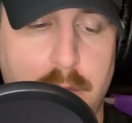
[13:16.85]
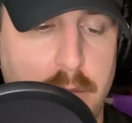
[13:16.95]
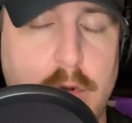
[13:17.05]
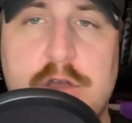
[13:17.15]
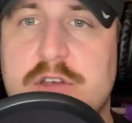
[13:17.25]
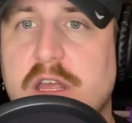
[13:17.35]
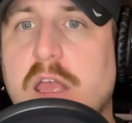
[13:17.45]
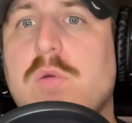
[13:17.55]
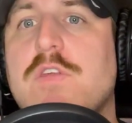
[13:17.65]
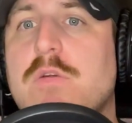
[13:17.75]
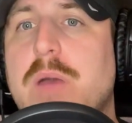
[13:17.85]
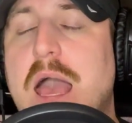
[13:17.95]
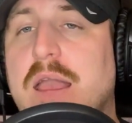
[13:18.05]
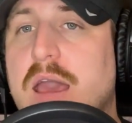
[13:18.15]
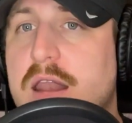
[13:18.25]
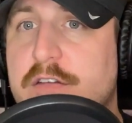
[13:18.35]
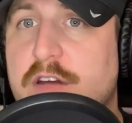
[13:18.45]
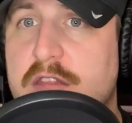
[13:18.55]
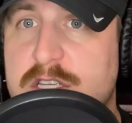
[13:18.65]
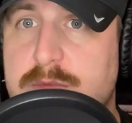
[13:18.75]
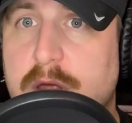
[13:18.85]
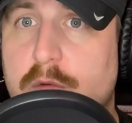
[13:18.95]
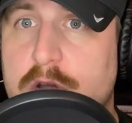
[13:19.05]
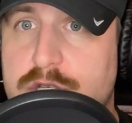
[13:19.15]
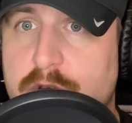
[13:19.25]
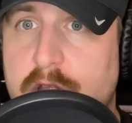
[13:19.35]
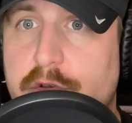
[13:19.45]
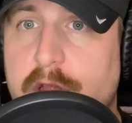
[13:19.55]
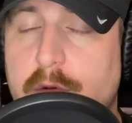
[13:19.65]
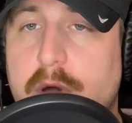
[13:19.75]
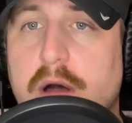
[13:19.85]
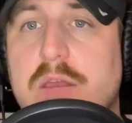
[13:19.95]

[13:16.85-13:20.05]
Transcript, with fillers: when you're dinking with your backhand, I find the spin works really, really well.